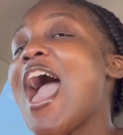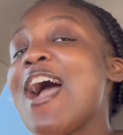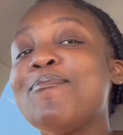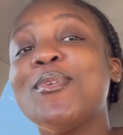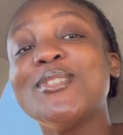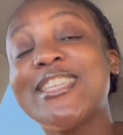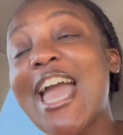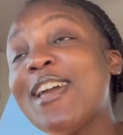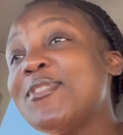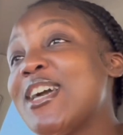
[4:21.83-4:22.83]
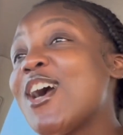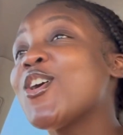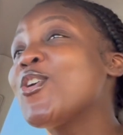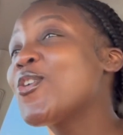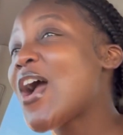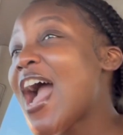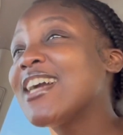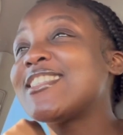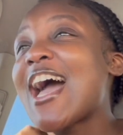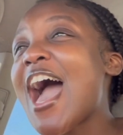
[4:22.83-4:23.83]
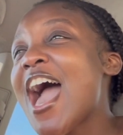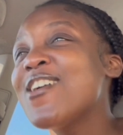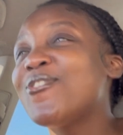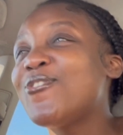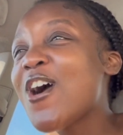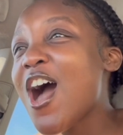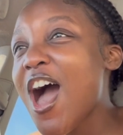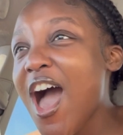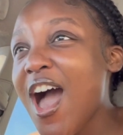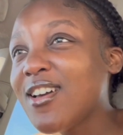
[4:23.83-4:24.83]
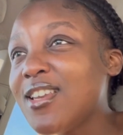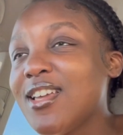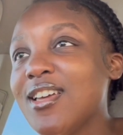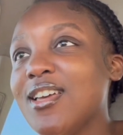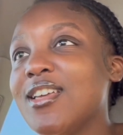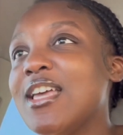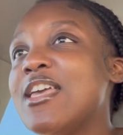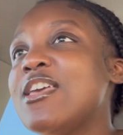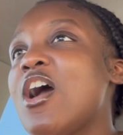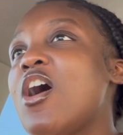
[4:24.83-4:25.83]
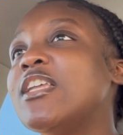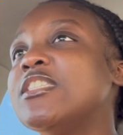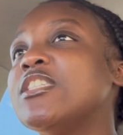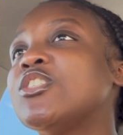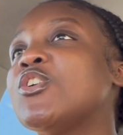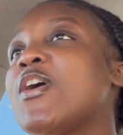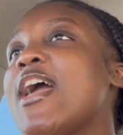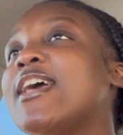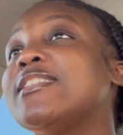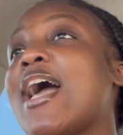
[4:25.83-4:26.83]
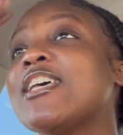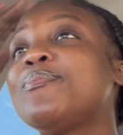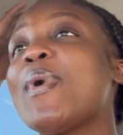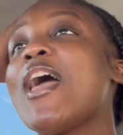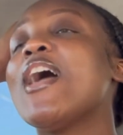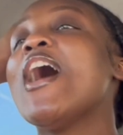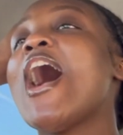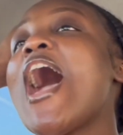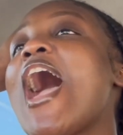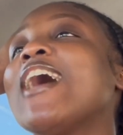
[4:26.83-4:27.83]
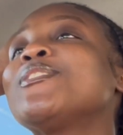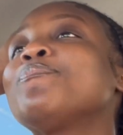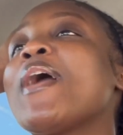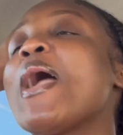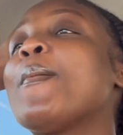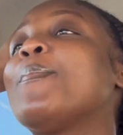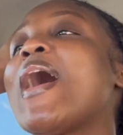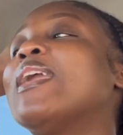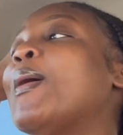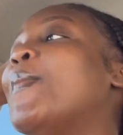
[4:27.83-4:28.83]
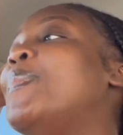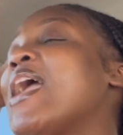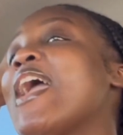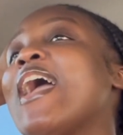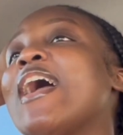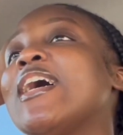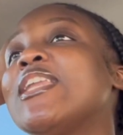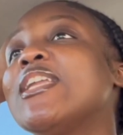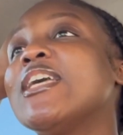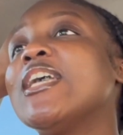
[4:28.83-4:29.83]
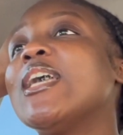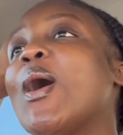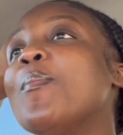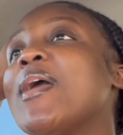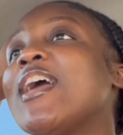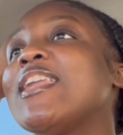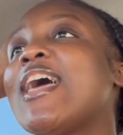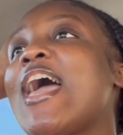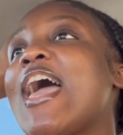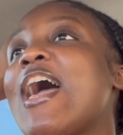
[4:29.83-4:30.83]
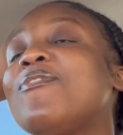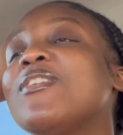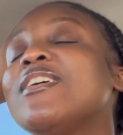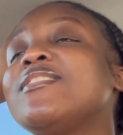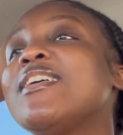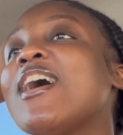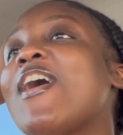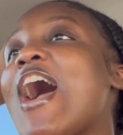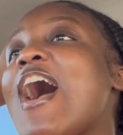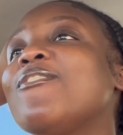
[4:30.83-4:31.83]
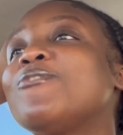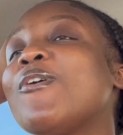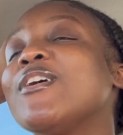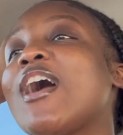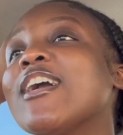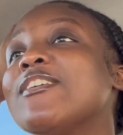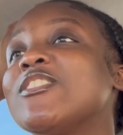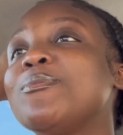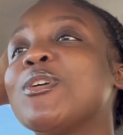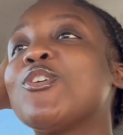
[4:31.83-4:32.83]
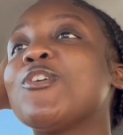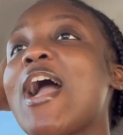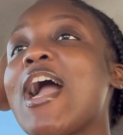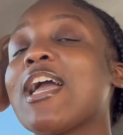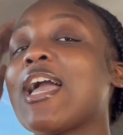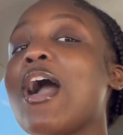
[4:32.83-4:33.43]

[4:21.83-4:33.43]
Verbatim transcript: Apple gave me a cracked iPhone. Yo, this is crazy. I spent I spent about a pen fan and a half on this damn iPhone. Y'all give it to me crack.